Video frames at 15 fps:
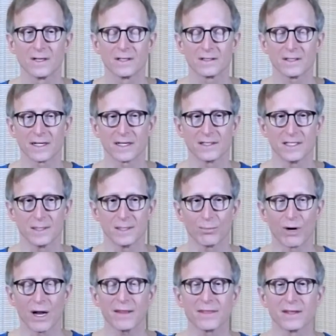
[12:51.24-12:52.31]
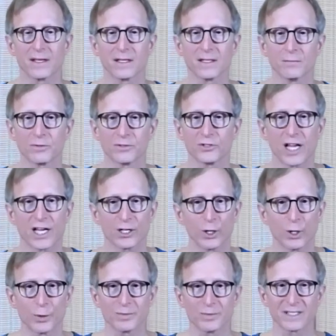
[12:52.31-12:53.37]
Take a deep breath in. We'll chant
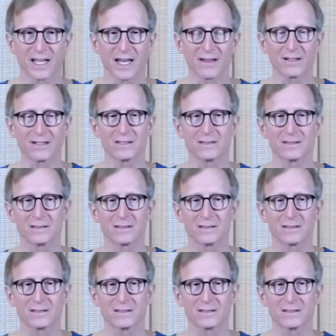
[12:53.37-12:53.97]
Om together.